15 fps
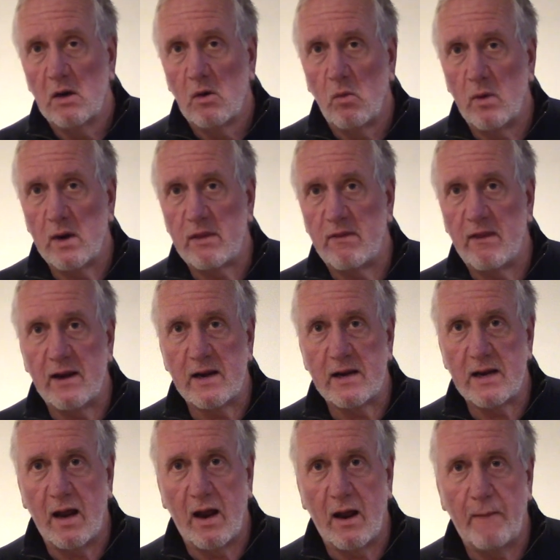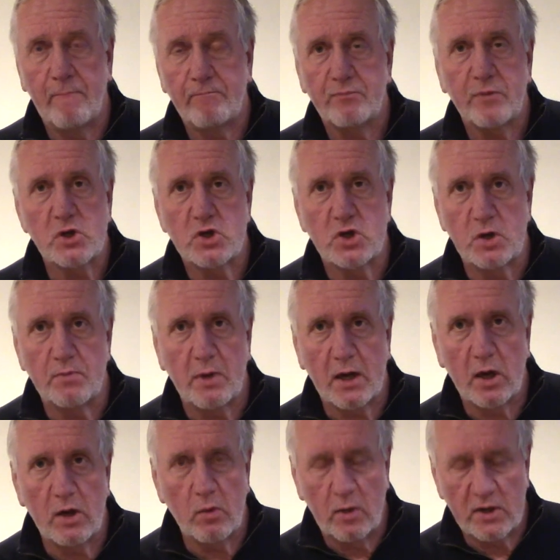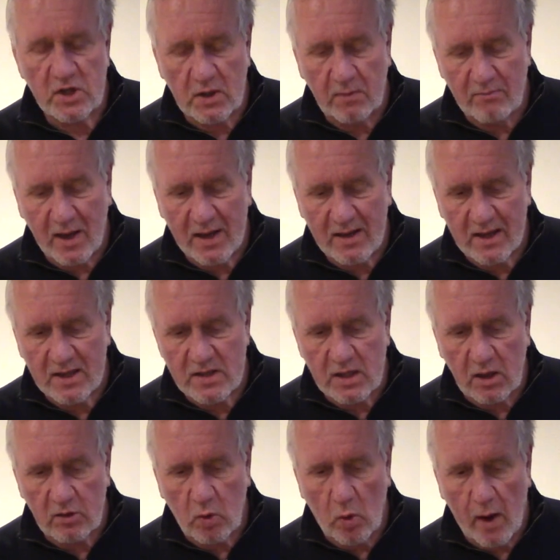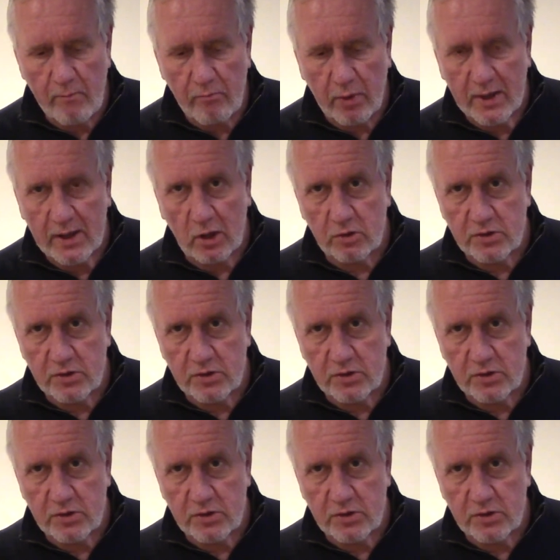with the super glue, which can make things go quite brittle.